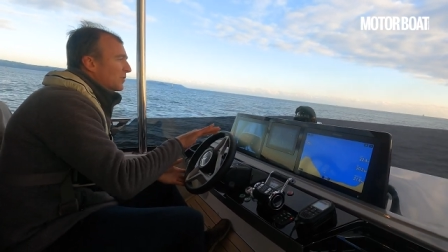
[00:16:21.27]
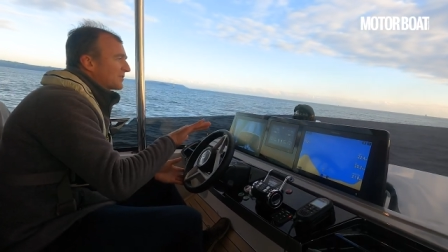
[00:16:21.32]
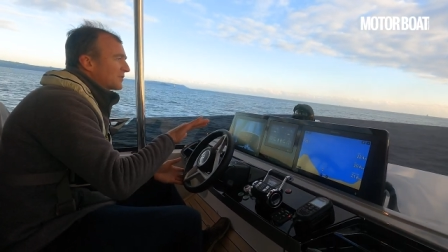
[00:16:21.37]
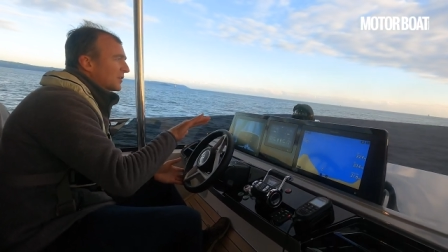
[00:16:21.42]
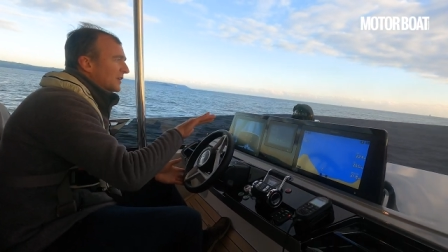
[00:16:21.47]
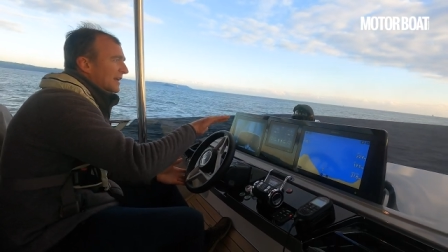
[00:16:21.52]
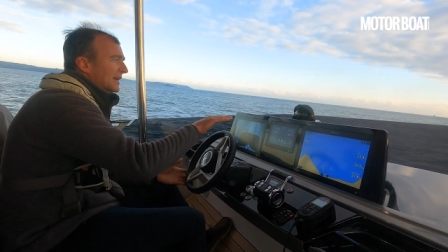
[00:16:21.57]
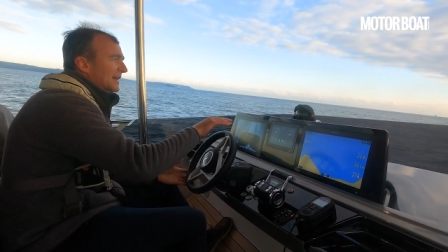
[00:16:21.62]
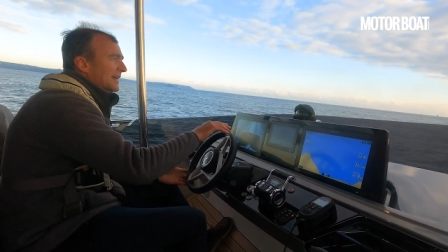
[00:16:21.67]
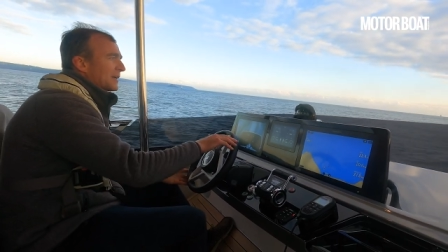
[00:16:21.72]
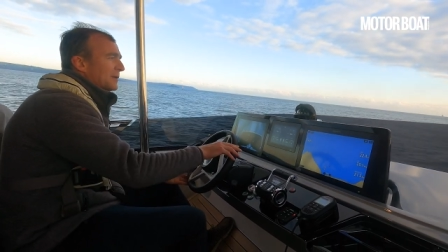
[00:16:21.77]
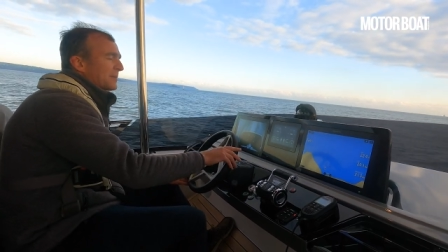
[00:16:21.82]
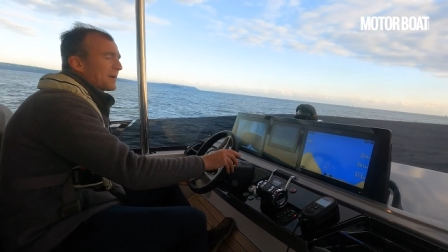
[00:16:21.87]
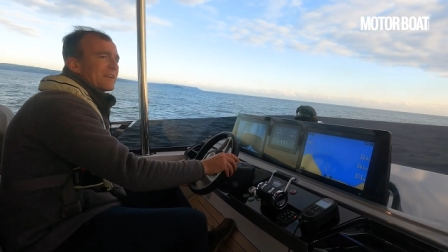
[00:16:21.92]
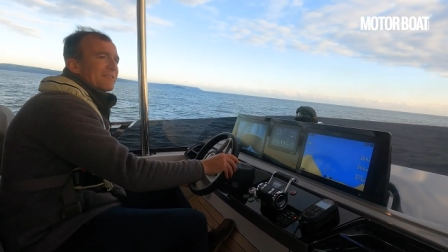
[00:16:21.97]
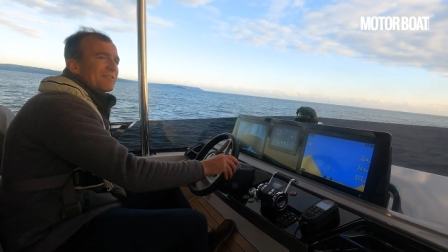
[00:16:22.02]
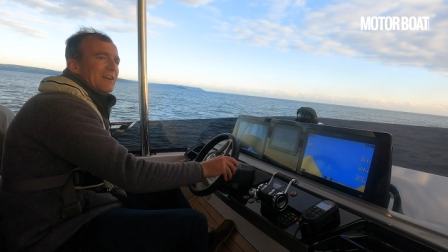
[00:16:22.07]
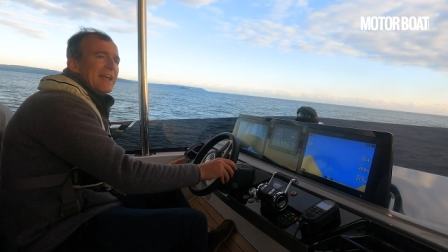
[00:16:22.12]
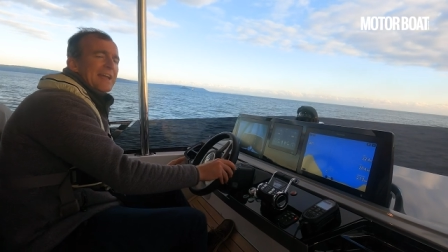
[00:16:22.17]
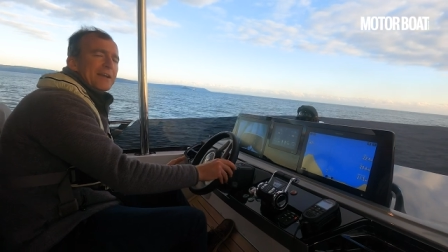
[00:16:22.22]
We've got a little
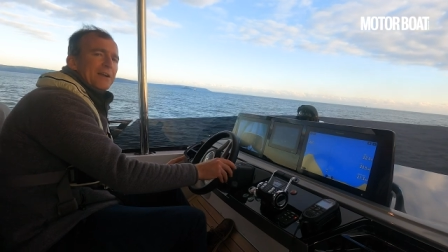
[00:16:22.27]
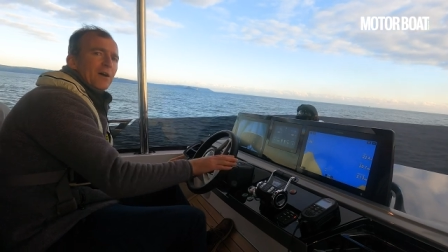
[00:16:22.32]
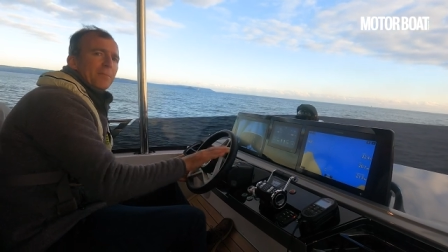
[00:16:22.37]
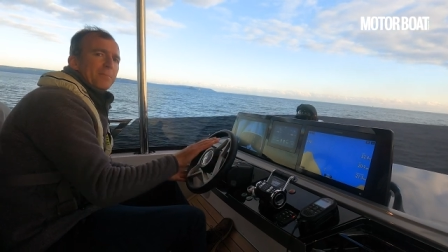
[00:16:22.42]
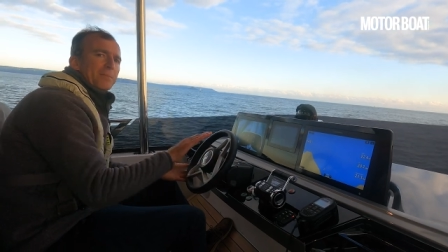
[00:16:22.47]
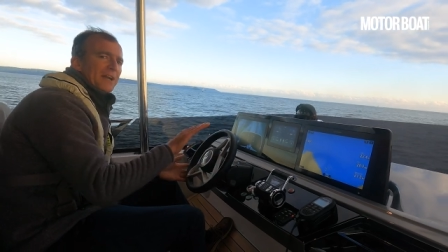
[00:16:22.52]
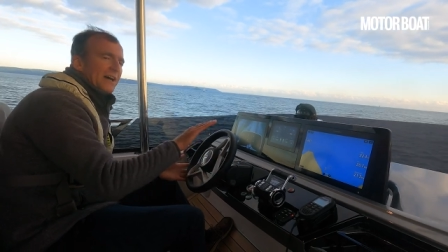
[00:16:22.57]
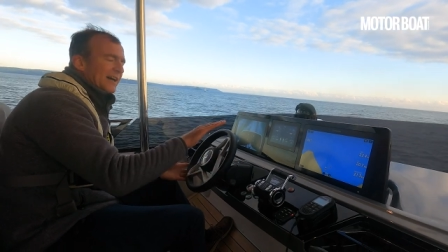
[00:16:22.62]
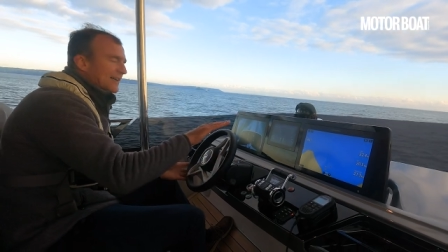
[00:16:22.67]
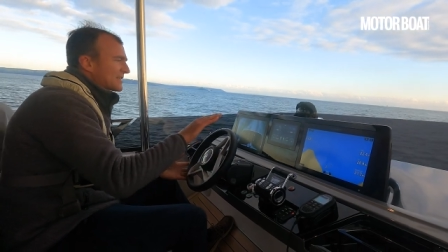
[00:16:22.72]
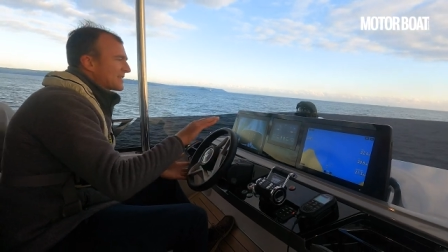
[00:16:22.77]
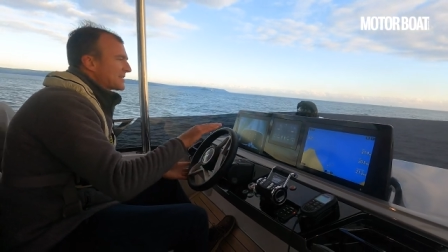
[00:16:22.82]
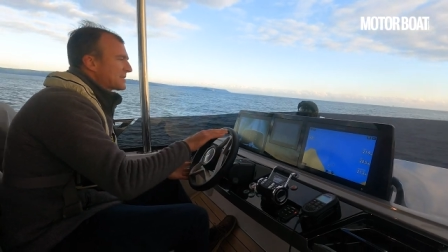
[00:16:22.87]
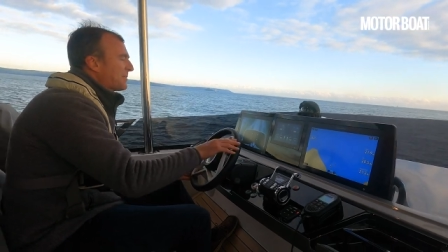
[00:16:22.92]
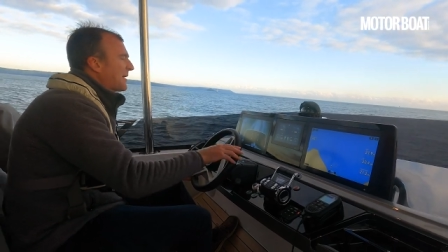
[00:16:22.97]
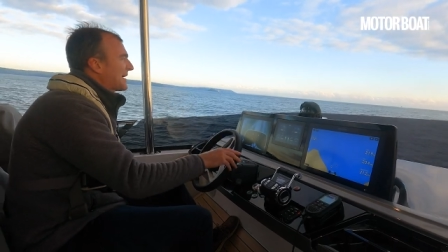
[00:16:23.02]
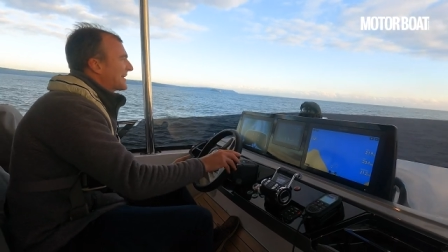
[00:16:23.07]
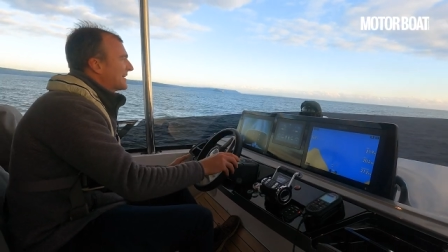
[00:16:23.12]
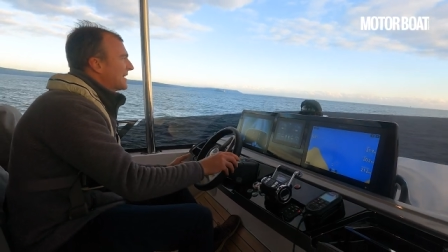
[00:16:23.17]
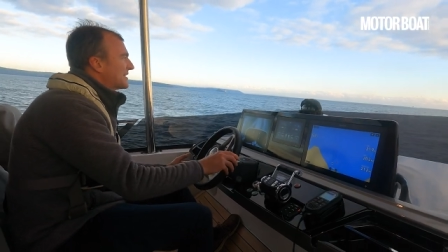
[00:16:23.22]
bit of lean on, but I
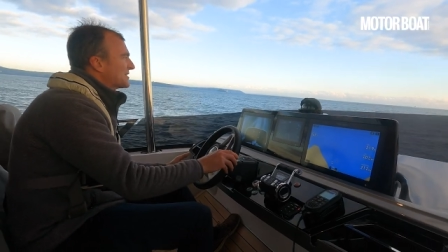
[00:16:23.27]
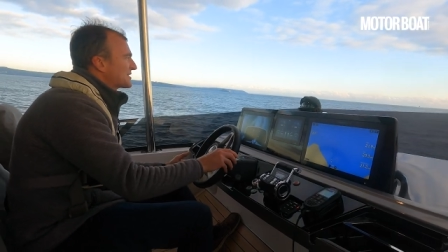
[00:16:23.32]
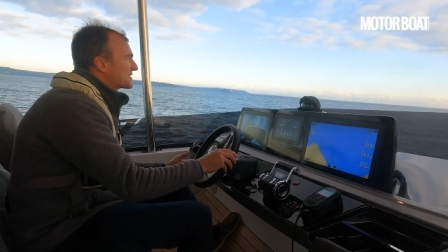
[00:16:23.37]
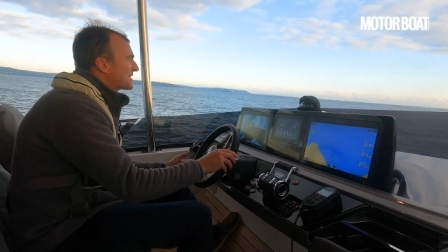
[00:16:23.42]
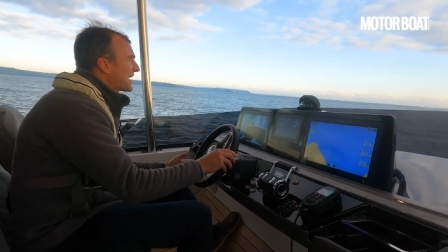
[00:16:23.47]
suspect those